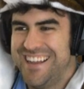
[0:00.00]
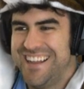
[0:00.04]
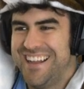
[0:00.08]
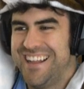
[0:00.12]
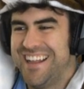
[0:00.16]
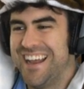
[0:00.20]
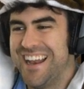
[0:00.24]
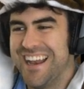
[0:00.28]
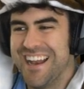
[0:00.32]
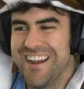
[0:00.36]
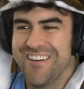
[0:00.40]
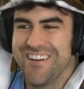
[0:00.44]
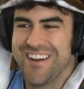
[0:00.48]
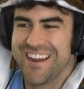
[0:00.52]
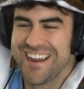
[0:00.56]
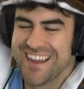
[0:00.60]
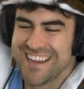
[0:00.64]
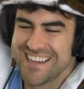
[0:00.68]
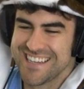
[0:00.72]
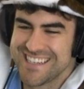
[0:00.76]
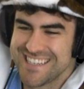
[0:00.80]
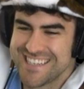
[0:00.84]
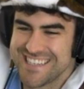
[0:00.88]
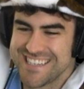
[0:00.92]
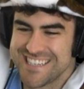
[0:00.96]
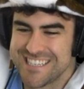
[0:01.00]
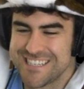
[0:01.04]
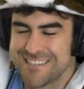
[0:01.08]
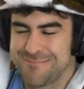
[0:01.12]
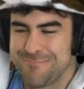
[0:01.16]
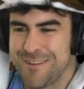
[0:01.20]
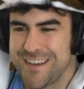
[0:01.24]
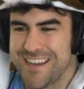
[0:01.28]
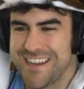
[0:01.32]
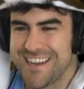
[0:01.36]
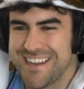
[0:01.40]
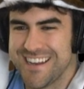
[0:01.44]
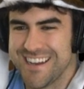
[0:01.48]
Anyway, guys, this has
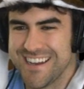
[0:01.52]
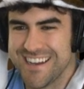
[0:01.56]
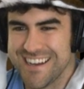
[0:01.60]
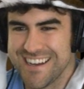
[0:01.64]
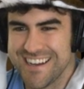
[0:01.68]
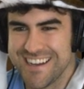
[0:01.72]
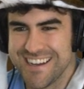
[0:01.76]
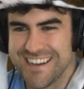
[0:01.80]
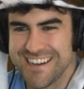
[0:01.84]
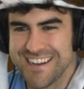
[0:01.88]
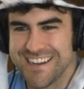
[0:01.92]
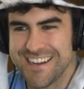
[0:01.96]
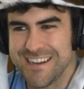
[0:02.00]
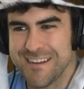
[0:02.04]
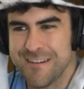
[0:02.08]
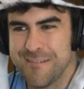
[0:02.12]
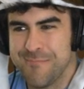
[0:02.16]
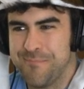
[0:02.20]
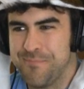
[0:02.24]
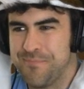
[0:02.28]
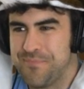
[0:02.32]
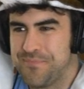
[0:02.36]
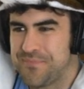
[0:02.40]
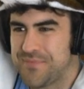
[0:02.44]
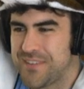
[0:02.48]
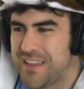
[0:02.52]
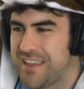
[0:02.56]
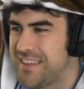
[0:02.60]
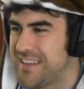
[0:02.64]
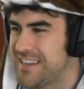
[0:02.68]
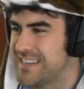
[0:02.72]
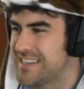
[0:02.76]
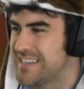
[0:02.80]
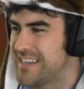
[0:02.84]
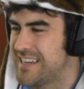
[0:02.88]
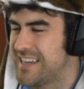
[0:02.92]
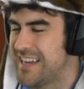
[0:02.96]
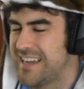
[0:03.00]
been. Uh, I
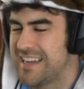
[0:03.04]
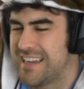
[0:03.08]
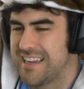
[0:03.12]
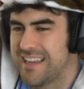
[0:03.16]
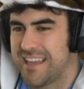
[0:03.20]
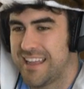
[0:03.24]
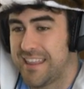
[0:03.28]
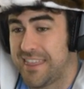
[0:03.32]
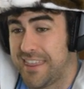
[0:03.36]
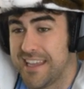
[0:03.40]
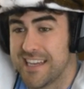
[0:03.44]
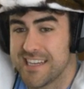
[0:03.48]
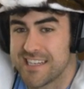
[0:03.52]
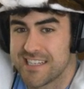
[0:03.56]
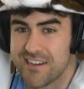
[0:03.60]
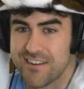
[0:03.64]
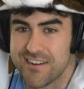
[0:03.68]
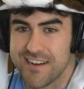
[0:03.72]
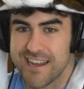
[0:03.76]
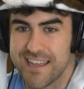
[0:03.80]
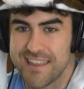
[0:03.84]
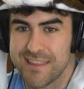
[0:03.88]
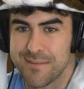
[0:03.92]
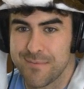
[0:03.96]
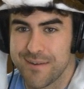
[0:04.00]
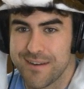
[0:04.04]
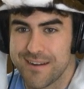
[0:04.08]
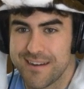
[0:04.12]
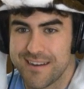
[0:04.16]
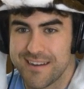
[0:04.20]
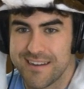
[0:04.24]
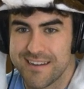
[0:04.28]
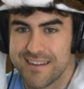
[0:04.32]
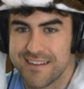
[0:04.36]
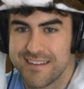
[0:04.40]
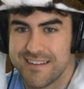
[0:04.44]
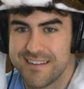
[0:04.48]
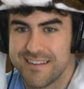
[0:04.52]
think it, I think it's called Hide the
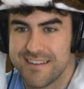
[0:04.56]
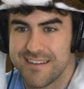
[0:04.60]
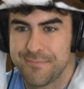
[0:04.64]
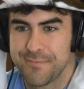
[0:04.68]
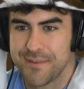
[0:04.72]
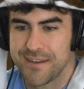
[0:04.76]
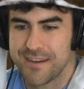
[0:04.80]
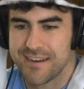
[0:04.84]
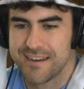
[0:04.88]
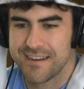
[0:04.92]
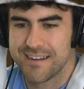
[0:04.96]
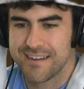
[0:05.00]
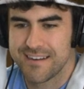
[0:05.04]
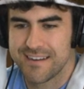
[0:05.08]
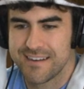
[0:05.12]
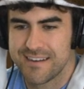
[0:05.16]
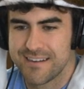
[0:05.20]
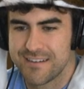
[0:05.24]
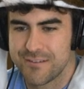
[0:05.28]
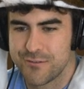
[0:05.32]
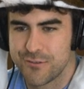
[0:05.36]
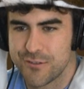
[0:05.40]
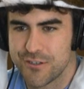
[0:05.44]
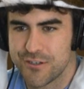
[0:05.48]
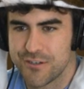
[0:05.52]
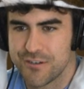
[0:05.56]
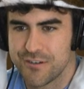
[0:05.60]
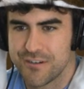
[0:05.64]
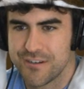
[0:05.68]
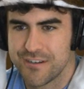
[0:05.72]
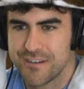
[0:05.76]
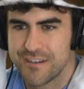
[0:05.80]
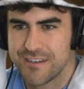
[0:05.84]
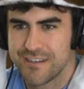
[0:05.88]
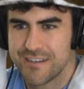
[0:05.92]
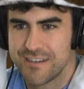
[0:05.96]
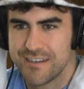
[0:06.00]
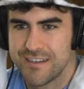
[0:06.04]
Body. I'm not too sure
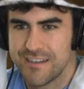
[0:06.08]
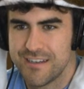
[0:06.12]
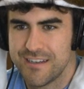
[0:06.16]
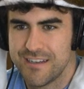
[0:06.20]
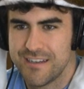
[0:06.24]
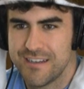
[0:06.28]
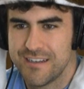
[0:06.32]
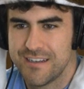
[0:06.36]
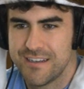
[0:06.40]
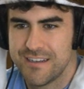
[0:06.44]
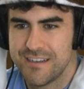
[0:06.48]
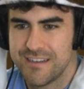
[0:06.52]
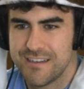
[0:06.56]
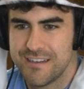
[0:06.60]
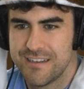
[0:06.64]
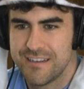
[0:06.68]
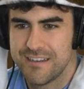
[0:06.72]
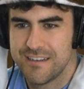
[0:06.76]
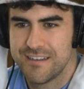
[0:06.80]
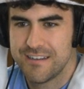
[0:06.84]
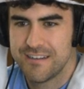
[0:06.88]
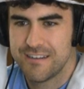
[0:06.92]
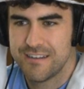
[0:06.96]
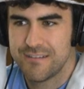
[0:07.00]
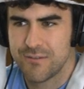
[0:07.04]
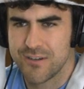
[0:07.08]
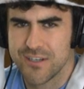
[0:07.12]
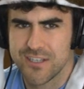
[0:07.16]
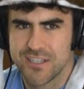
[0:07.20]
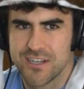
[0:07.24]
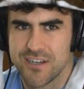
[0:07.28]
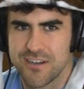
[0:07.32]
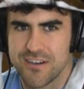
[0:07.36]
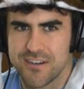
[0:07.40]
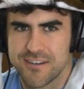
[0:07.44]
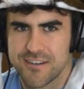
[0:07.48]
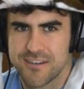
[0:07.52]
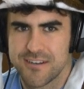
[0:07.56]
what it's
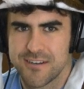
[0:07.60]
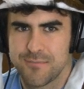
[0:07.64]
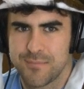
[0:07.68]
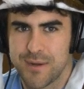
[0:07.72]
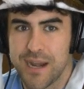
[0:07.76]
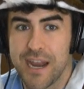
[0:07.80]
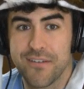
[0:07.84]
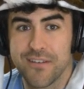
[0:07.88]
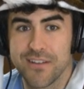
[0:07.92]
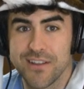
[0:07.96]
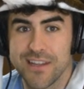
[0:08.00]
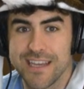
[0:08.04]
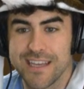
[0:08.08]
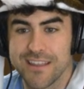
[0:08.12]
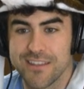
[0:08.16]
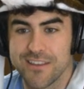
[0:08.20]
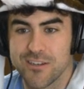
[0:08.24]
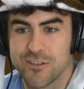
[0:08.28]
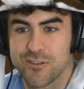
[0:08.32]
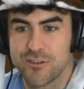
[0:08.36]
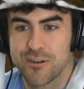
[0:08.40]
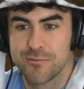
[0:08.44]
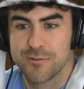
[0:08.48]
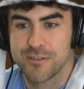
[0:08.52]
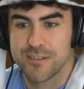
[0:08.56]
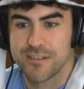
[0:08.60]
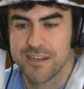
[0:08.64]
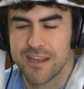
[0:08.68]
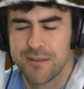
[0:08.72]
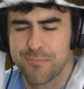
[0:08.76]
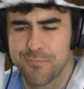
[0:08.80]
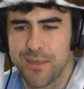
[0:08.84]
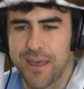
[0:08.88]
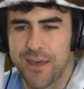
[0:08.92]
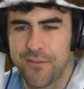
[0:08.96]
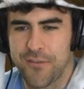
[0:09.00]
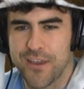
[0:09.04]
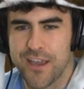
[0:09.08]
called, but I have a link in the description. I,
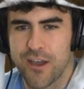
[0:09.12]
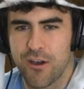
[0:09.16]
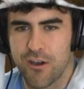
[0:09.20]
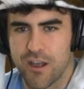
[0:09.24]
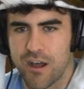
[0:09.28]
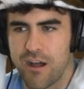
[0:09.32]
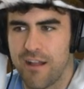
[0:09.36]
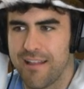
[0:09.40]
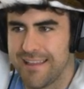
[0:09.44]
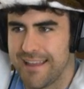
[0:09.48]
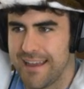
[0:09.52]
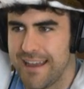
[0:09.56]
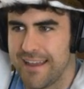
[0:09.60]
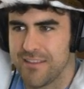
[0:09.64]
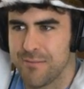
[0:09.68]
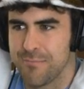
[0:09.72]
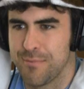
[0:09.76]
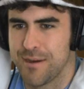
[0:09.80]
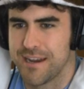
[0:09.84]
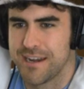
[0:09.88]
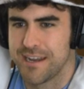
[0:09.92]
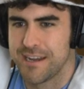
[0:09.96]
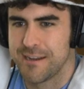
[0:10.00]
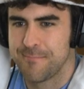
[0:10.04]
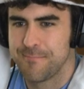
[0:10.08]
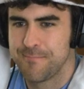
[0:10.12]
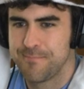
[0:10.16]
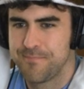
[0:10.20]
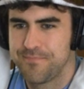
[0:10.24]
I think I'll call it Hide the Body.